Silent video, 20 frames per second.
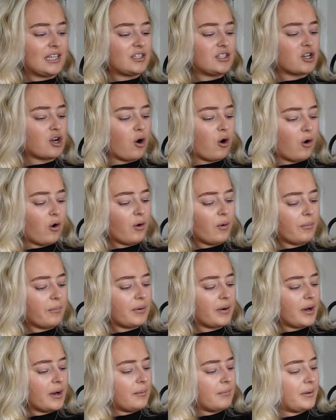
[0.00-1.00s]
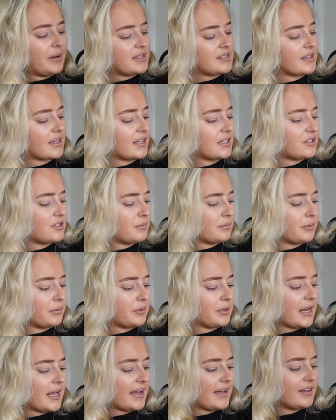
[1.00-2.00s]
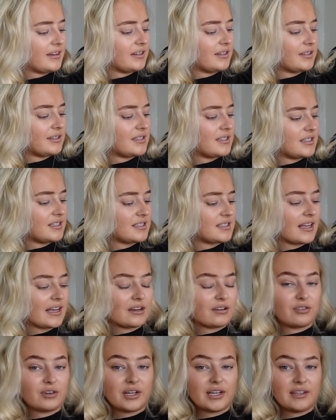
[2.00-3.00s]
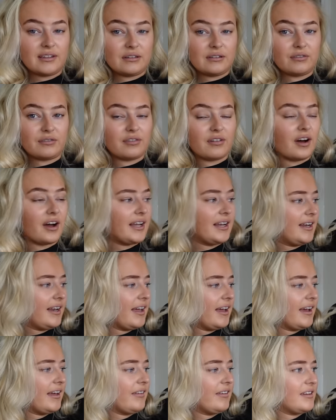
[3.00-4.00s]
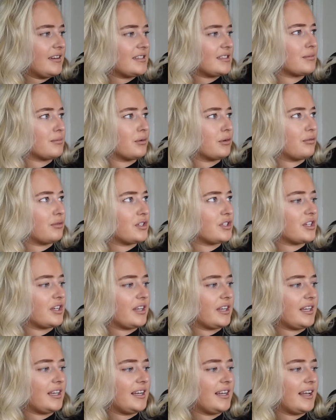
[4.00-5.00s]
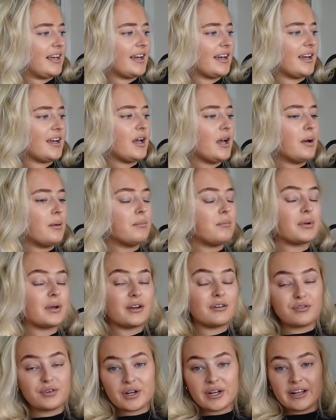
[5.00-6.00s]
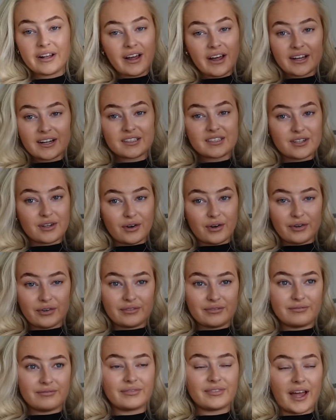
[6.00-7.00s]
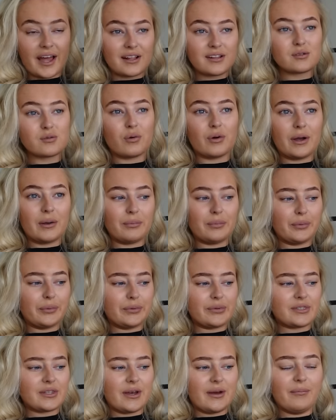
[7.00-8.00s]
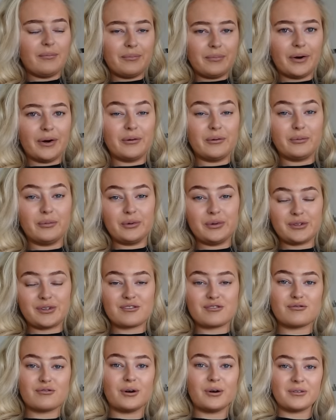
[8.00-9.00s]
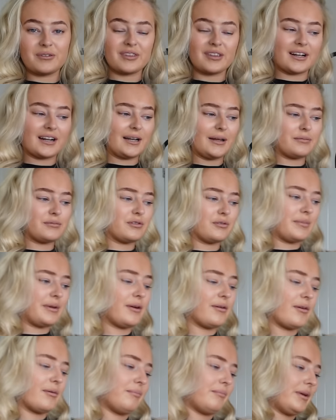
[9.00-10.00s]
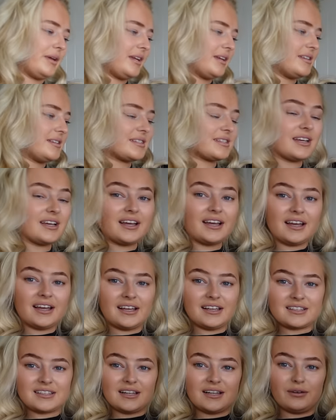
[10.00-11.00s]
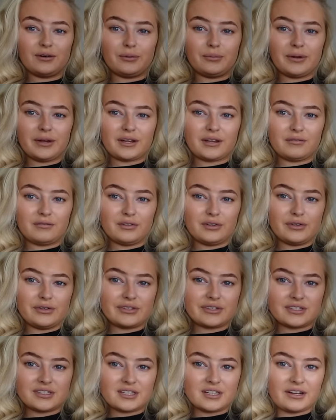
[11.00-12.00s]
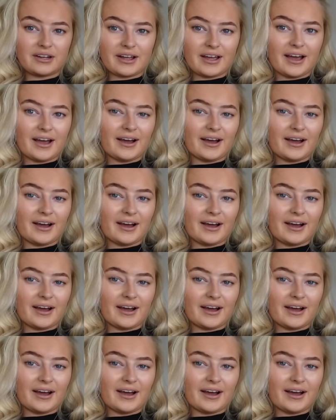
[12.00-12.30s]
top. But it's like double layered. This is like really fine knit and then this is more of a chinky knit. But I really liked it on. That's why I bought it. But we'll just roll to the clips with me on because it's a little bit confusing to look